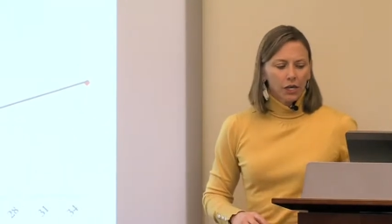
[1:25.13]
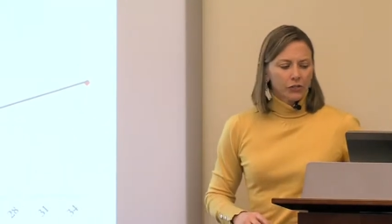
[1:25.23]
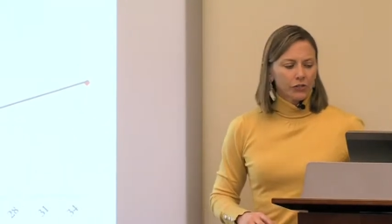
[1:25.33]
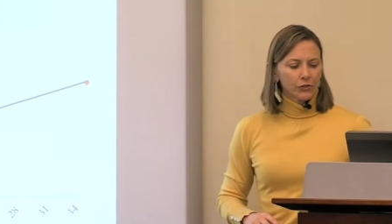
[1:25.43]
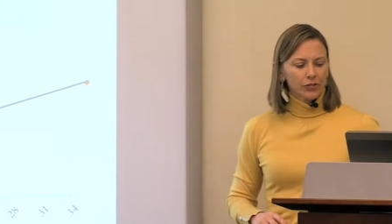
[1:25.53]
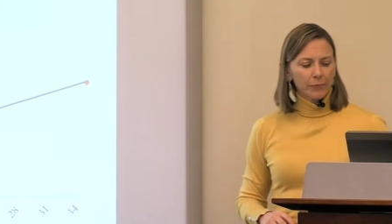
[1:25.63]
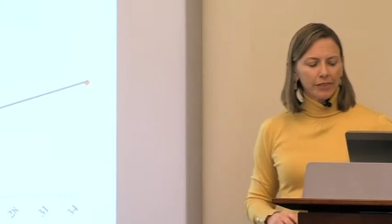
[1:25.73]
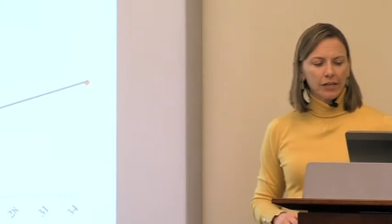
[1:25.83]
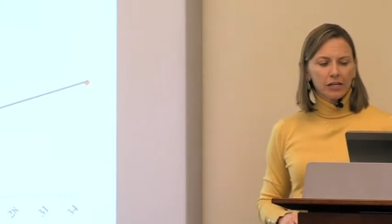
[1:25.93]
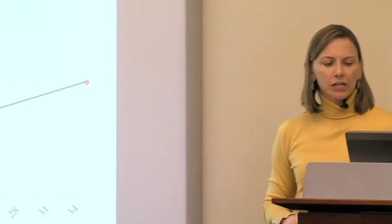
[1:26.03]
So some of
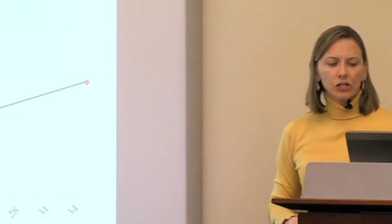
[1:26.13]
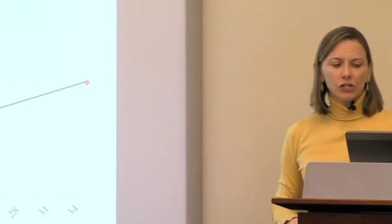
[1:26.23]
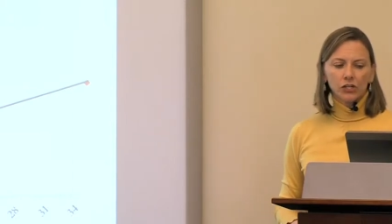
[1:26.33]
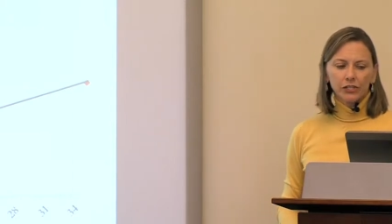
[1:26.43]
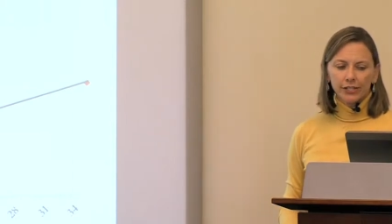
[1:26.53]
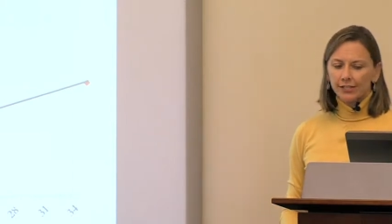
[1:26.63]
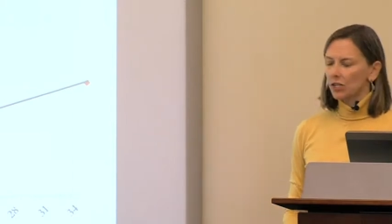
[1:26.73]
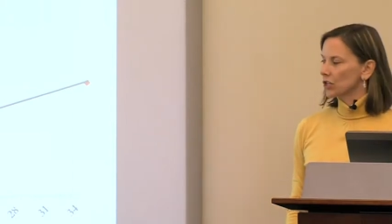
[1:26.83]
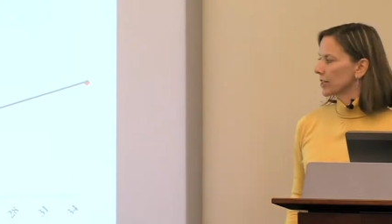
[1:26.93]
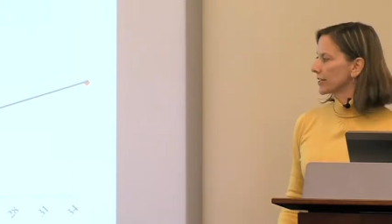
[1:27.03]
the initial
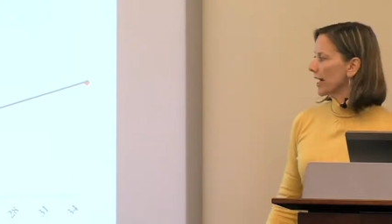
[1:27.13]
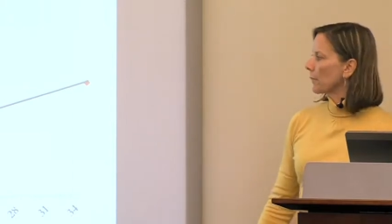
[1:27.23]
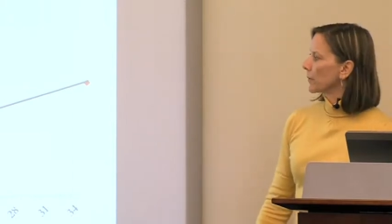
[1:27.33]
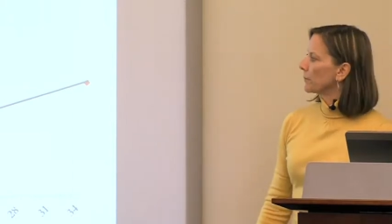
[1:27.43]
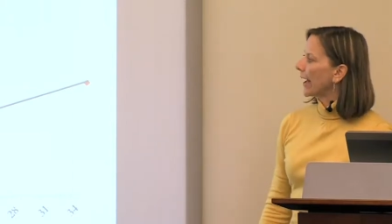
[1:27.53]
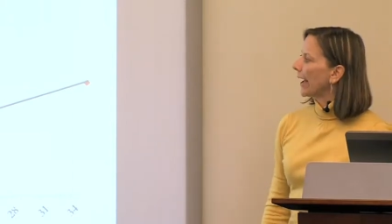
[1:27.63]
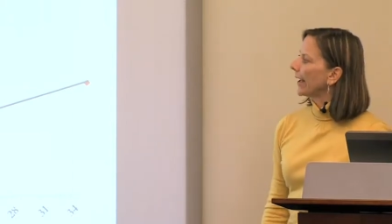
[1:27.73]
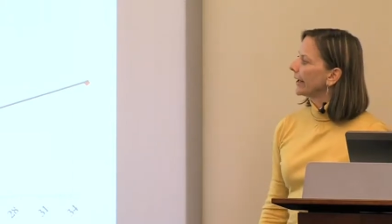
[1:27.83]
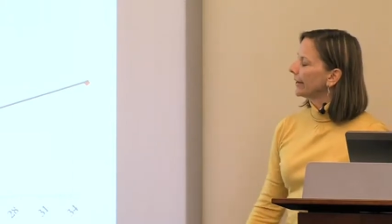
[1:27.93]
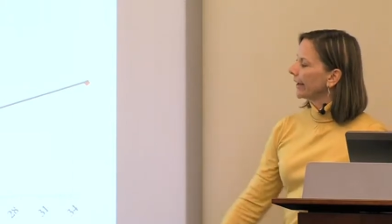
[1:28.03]
decisions that were made,